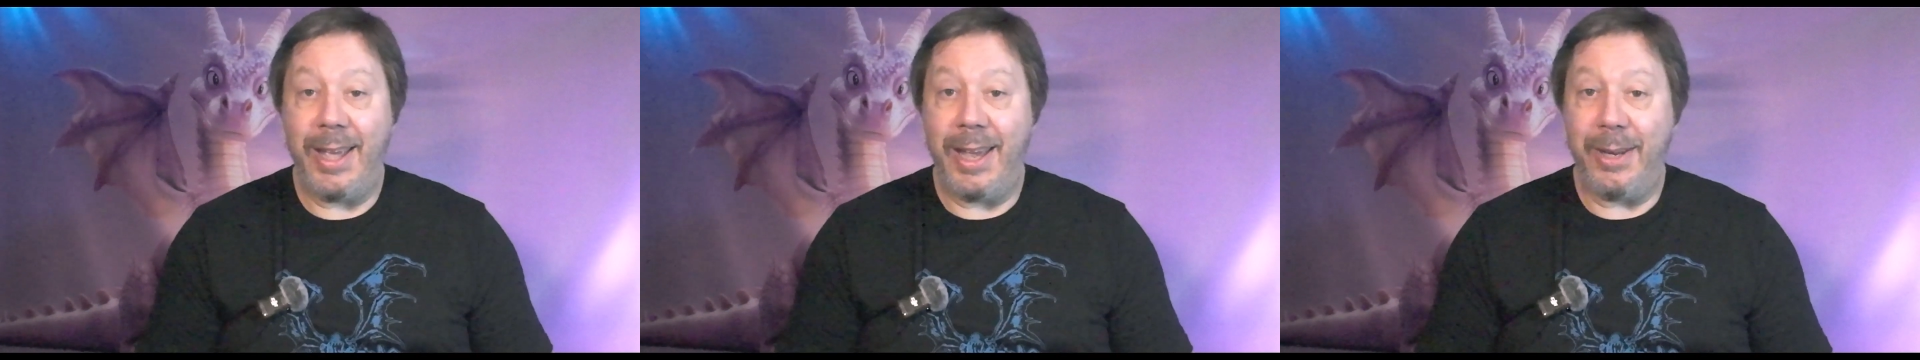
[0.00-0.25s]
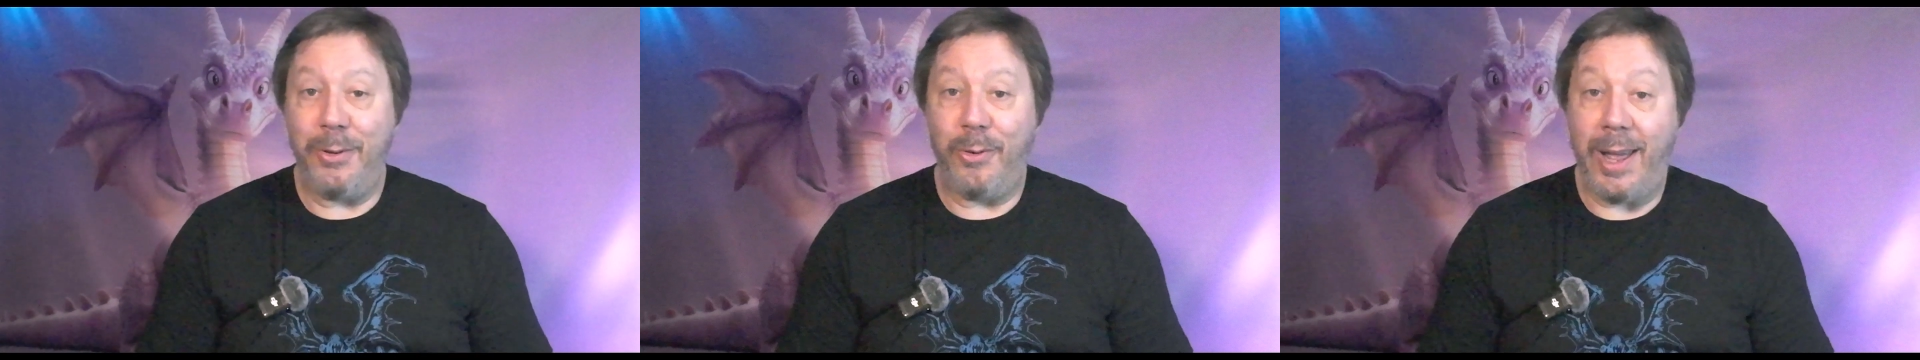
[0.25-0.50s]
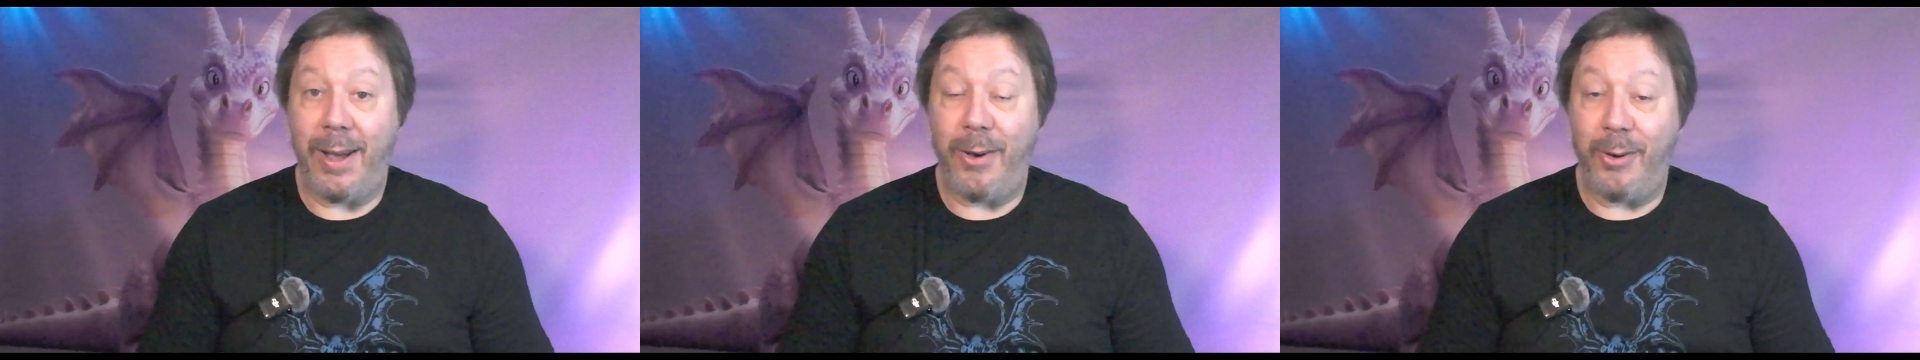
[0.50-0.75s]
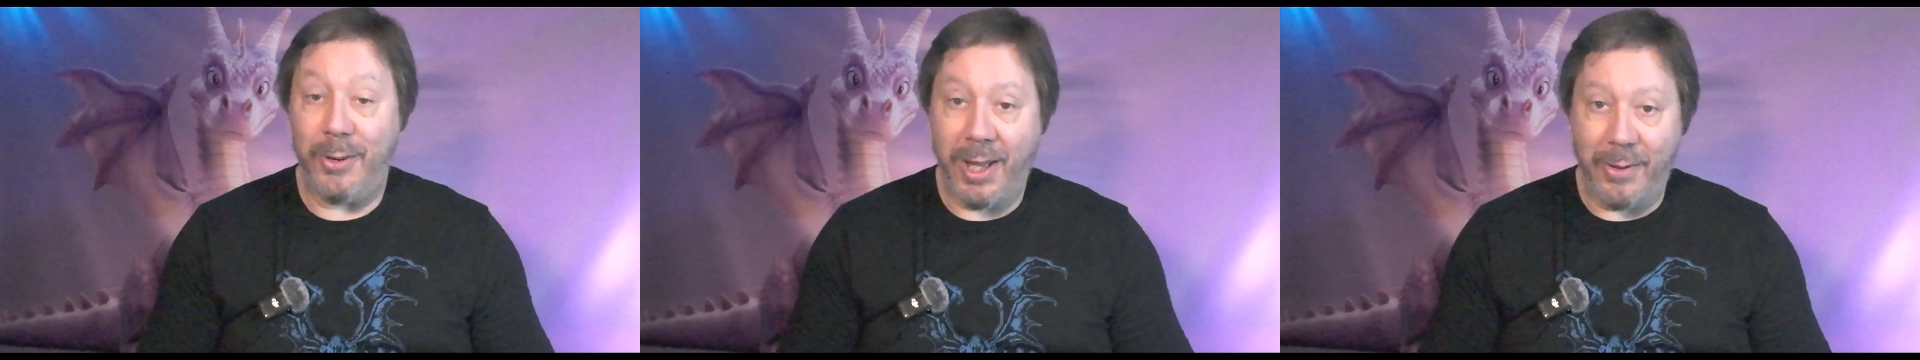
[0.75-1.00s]
in all our
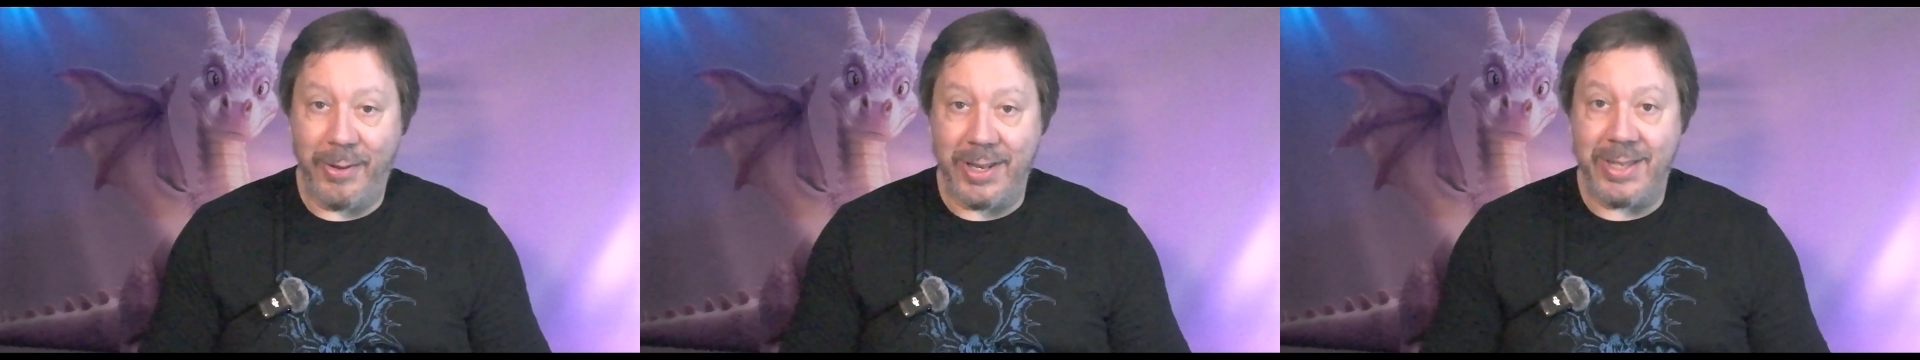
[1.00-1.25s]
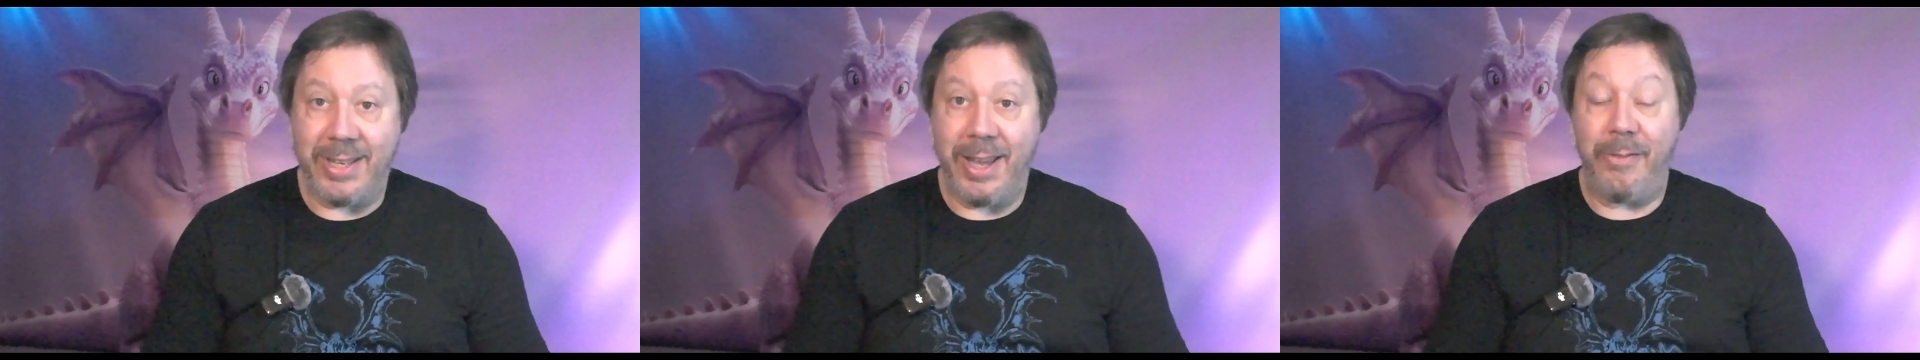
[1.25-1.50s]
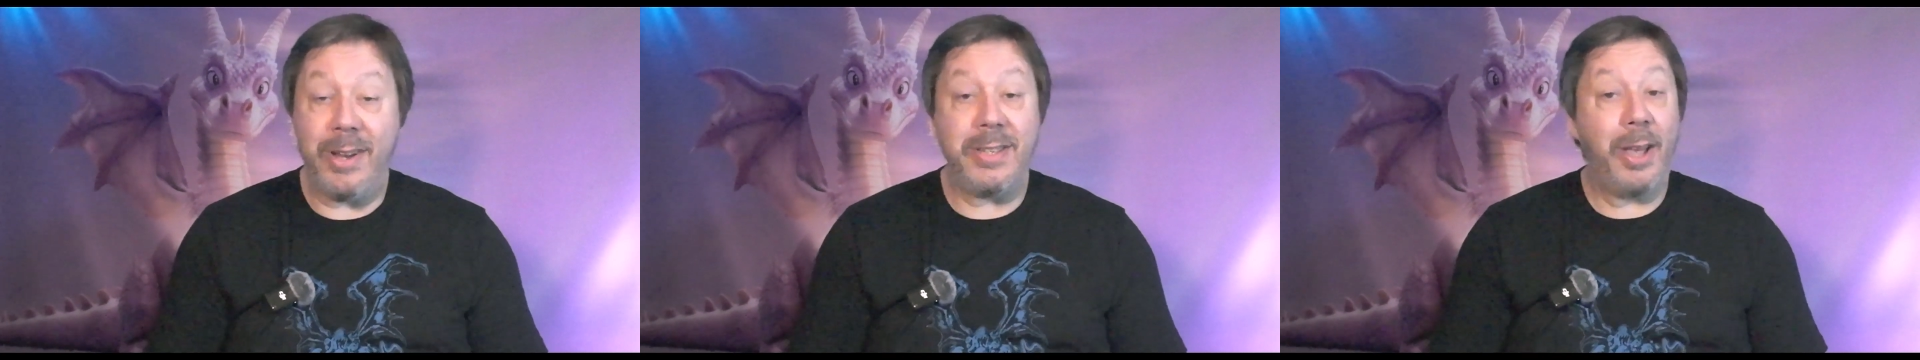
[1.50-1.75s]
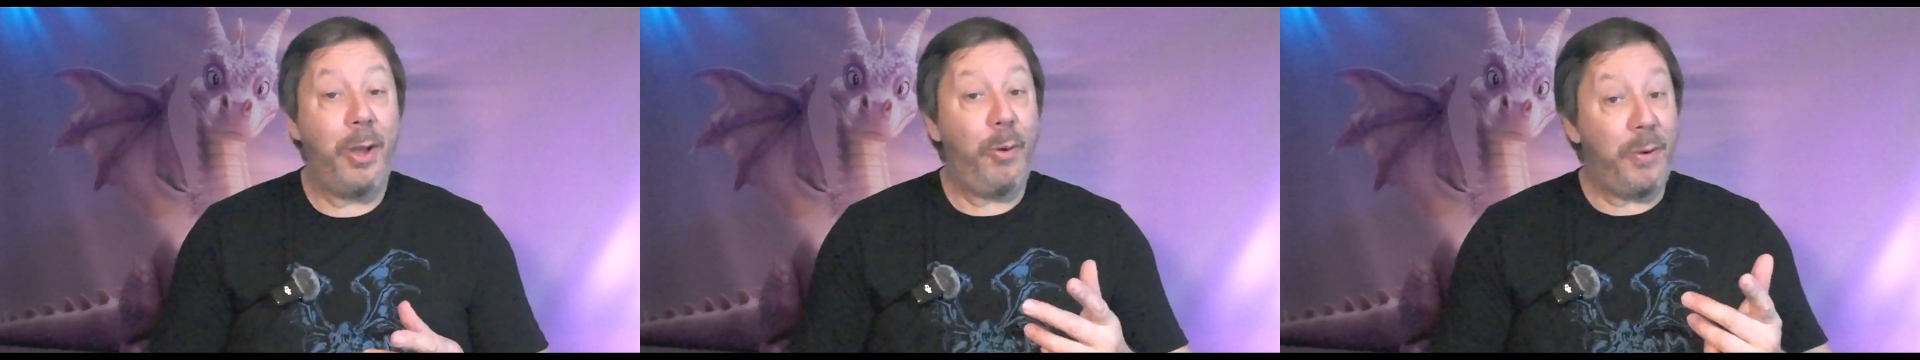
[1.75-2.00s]
ongoing series,